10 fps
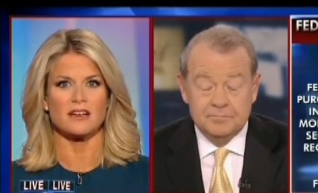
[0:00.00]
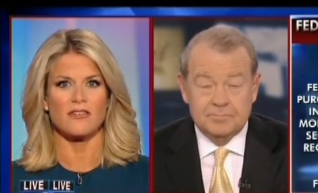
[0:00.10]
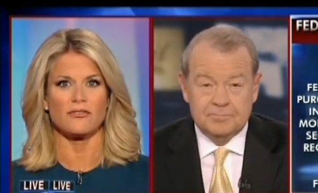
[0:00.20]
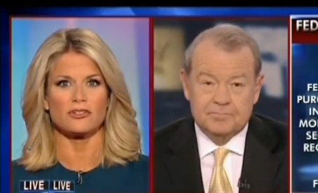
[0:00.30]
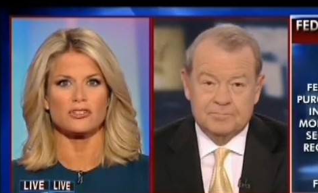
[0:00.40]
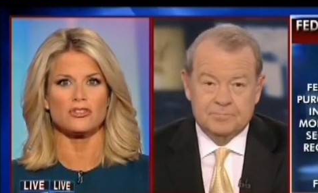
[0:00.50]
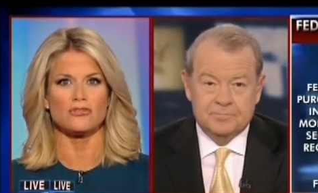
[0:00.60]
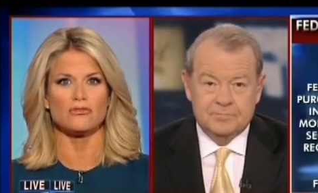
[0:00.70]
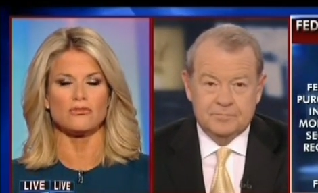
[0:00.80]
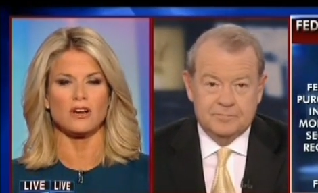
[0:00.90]
Speaker 1: an effort
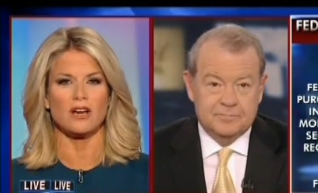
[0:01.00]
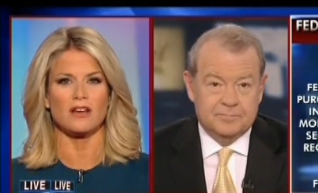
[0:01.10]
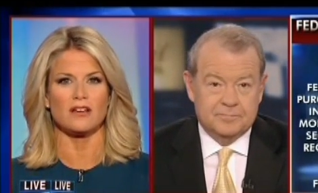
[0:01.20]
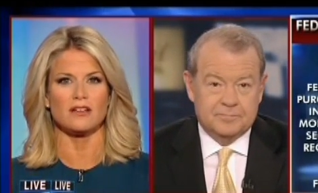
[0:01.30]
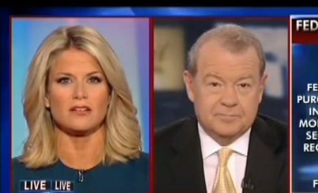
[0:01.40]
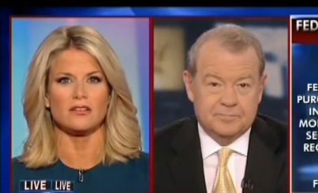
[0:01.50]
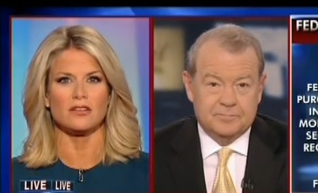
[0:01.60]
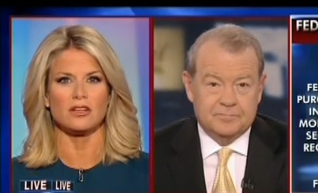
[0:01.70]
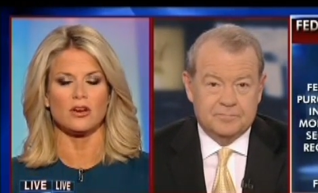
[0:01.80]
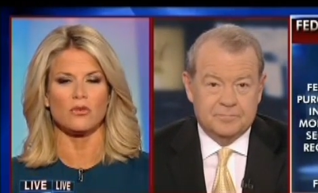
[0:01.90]
to, uh,
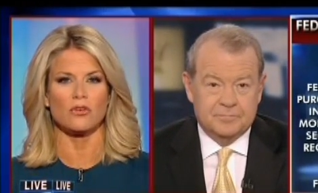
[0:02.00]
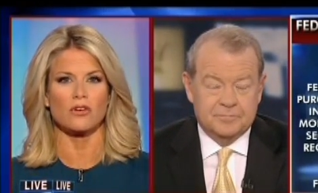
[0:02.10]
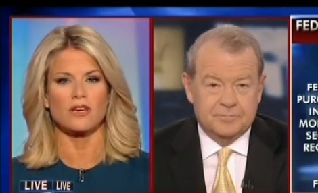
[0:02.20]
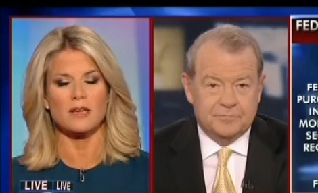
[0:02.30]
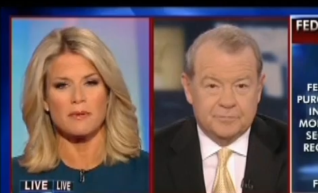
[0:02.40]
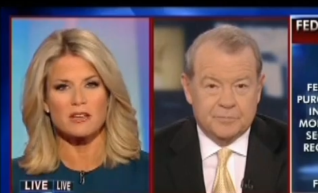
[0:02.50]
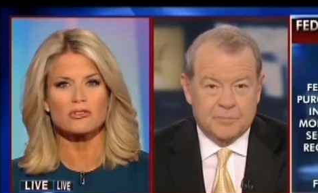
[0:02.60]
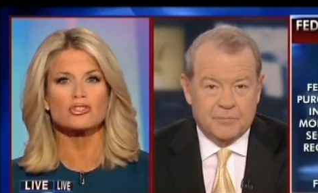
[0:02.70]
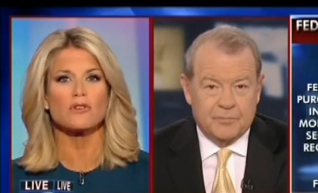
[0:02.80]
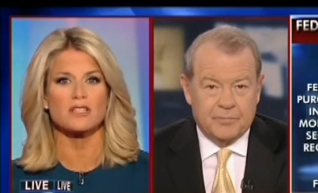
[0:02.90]
you know, keep
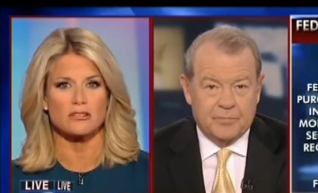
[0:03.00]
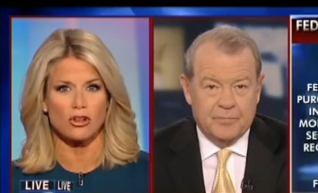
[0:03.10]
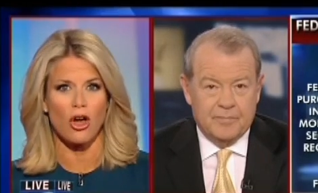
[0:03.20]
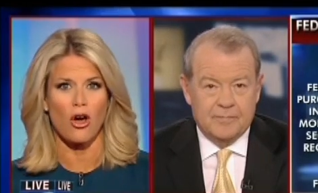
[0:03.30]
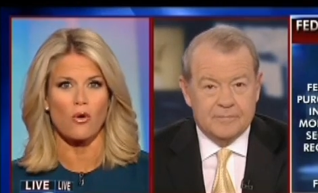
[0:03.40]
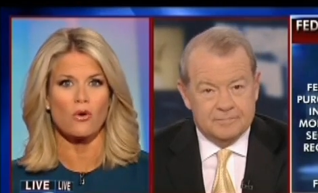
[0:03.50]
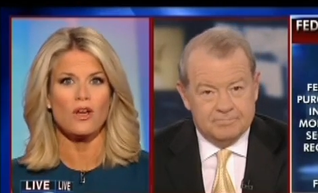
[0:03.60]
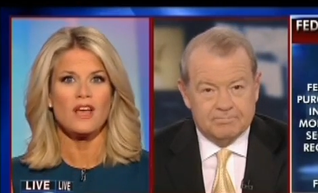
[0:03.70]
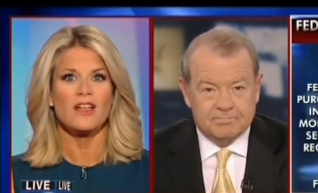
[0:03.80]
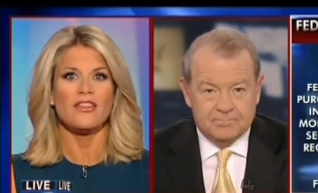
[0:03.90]
interest rates low.
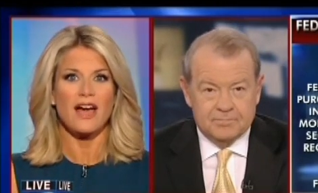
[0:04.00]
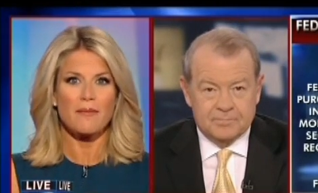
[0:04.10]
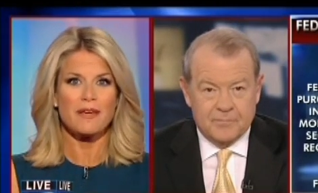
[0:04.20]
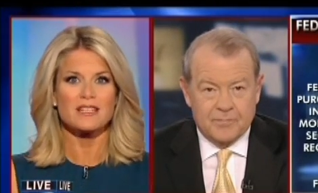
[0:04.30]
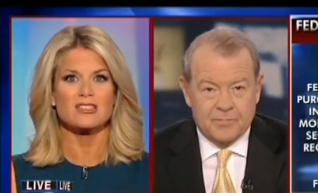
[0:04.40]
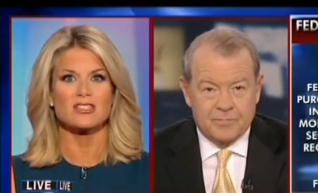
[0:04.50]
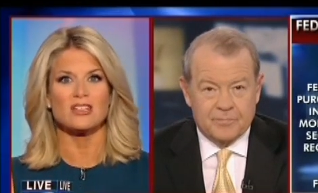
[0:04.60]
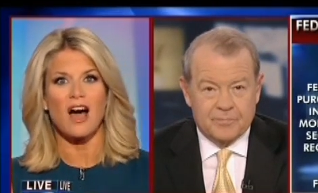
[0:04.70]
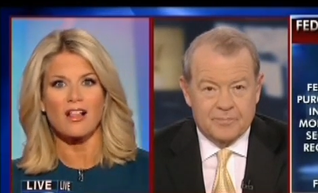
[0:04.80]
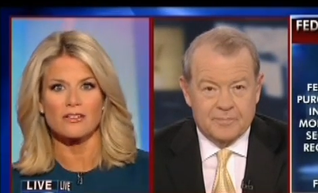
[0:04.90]
That makes the
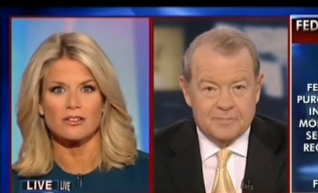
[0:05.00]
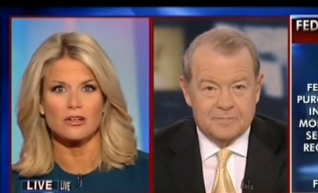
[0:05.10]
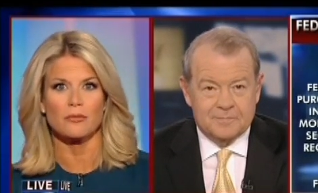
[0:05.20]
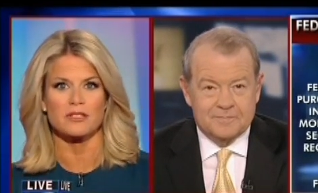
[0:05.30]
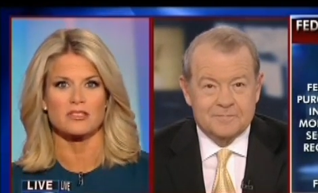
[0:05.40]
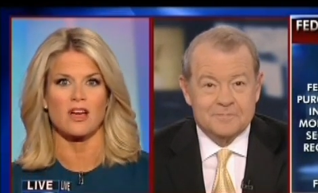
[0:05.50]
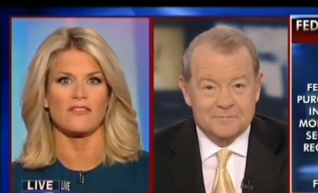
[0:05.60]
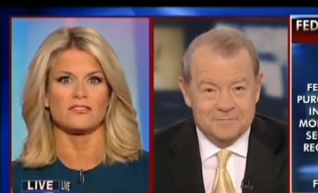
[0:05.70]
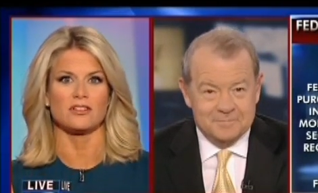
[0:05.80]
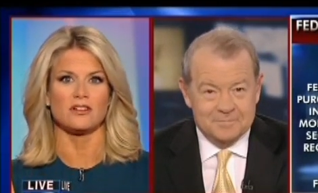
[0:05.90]
dollar a little bit
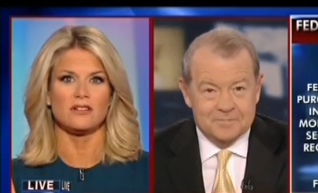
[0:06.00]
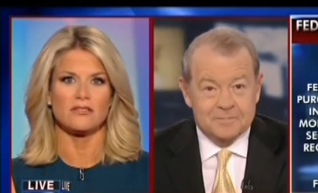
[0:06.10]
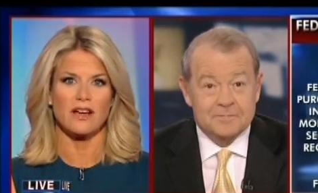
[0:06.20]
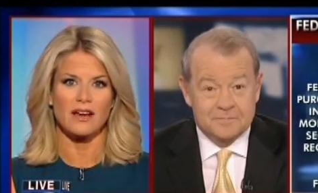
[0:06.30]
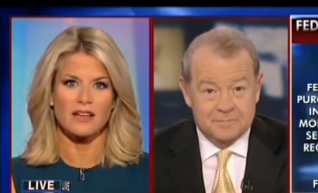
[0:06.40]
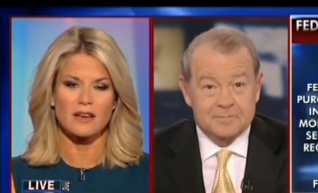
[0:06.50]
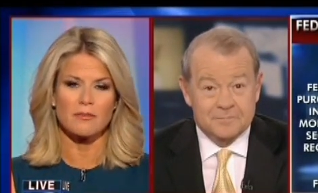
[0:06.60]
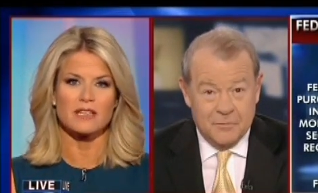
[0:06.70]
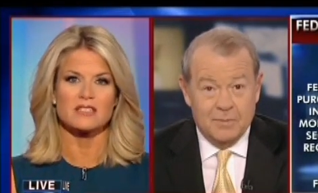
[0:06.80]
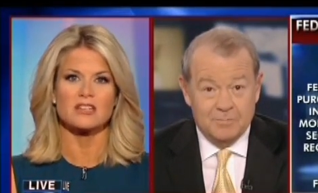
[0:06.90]
softer, right? And
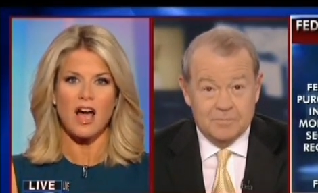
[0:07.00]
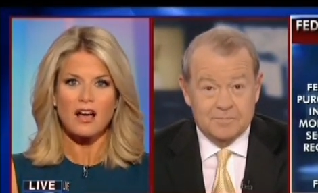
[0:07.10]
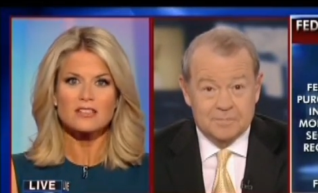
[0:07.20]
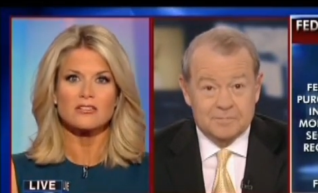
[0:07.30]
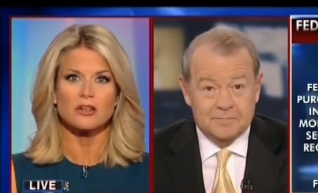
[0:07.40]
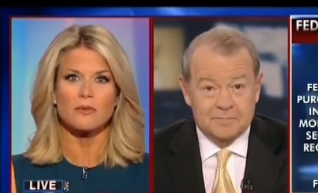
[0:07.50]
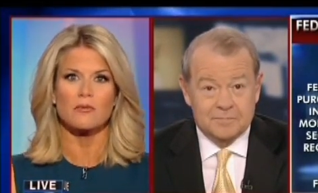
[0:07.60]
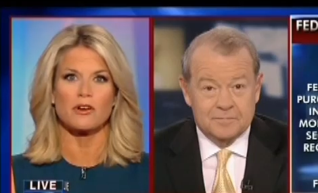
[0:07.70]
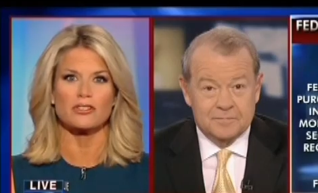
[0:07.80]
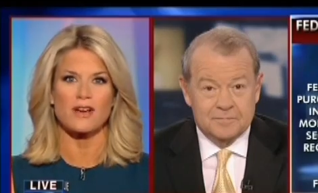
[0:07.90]
it makes yep. stocks a little
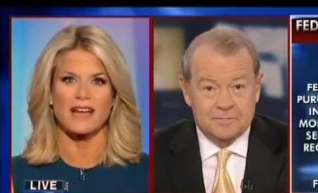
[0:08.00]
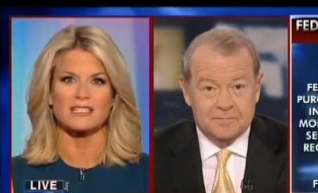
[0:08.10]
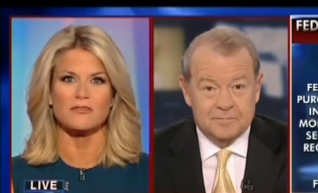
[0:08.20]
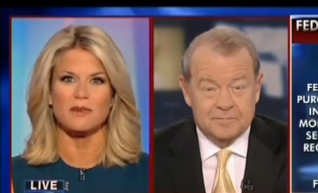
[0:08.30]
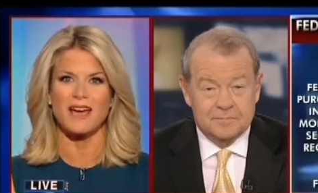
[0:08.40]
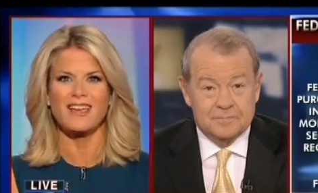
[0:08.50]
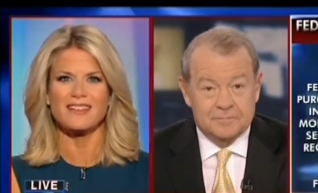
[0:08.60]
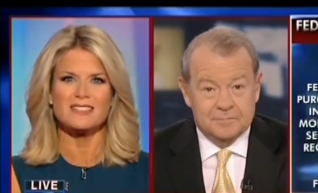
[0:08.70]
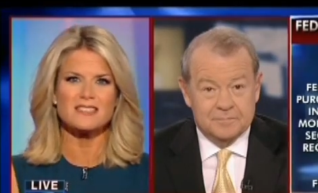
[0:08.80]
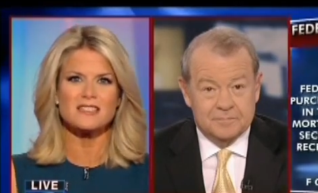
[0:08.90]
bit more attractive. But
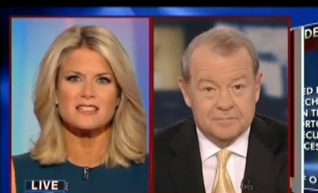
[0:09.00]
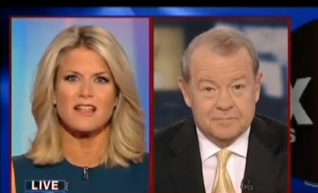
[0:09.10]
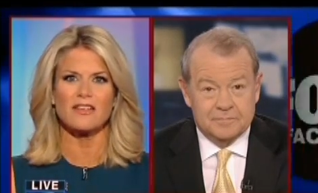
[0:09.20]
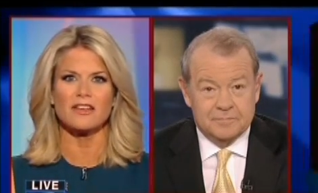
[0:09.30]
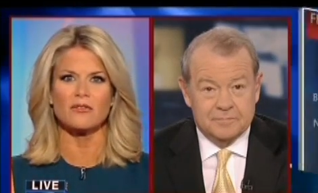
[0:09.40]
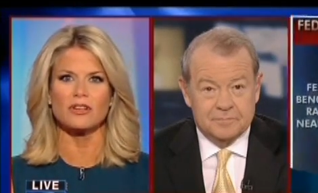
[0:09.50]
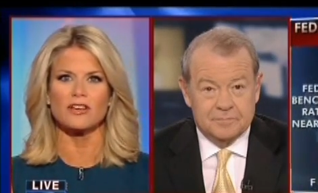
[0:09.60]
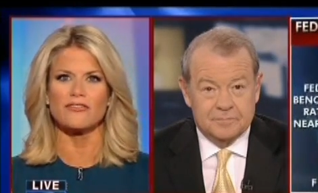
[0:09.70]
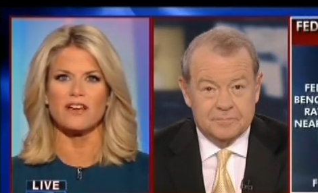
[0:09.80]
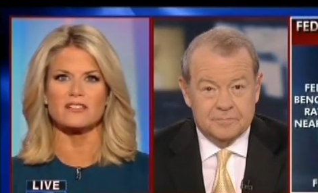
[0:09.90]
that doesn't sound like it
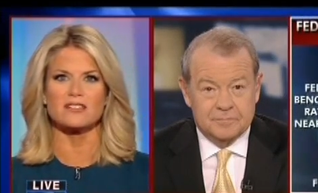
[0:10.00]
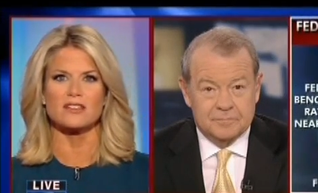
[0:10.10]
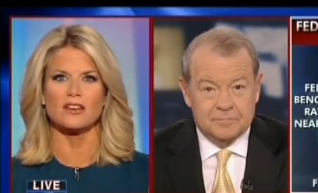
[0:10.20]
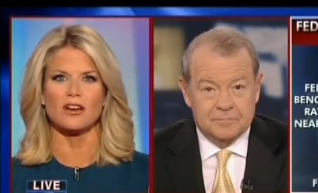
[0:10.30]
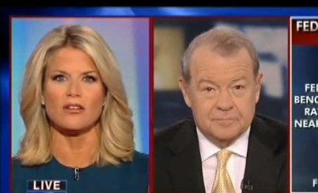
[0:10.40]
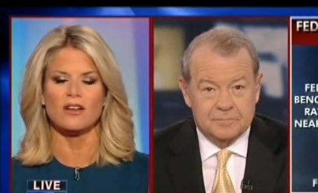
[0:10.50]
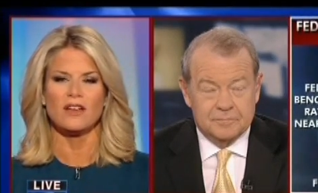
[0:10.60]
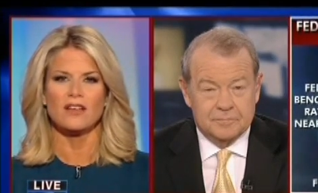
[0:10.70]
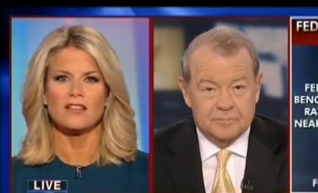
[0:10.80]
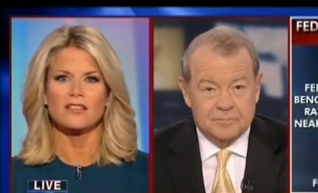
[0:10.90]
really affects, you know,
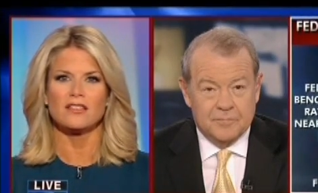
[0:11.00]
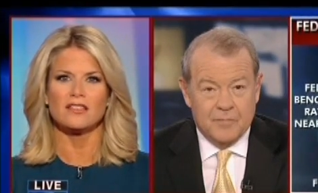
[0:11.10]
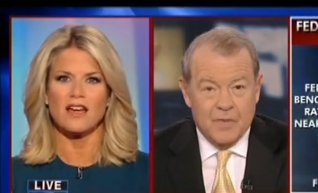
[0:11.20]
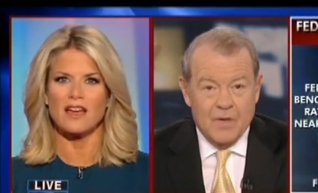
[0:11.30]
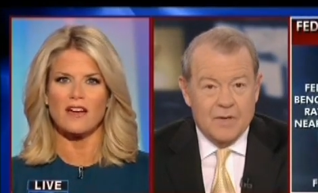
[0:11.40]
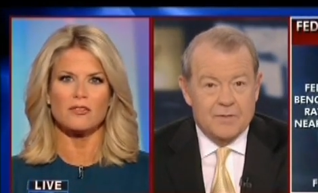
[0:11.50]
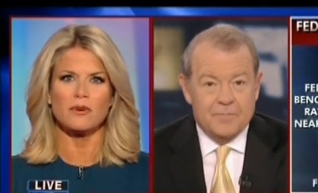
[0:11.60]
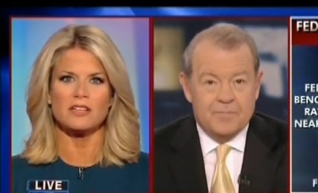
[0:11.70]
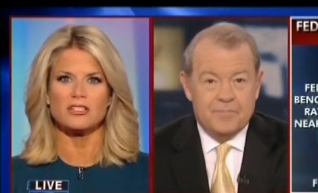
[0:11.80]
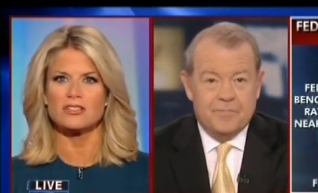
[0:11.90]

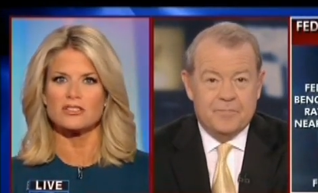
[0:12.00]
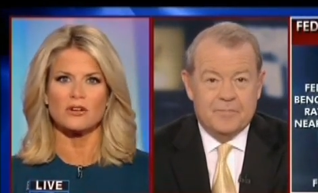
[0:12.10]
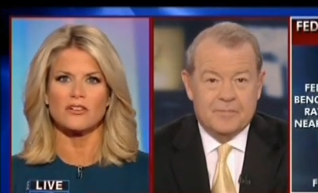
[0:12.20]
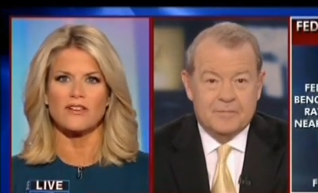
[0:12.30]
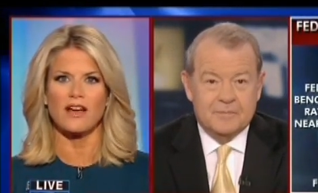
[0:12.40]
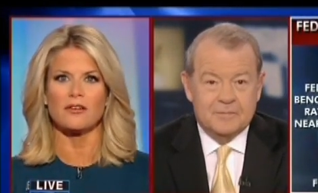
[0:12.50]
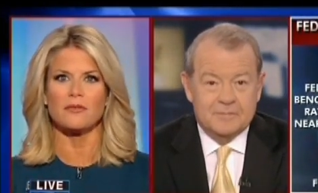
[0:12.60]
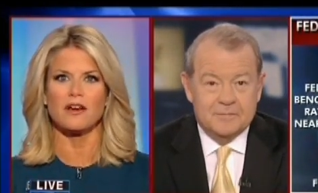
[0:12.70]
everybody just sort of out in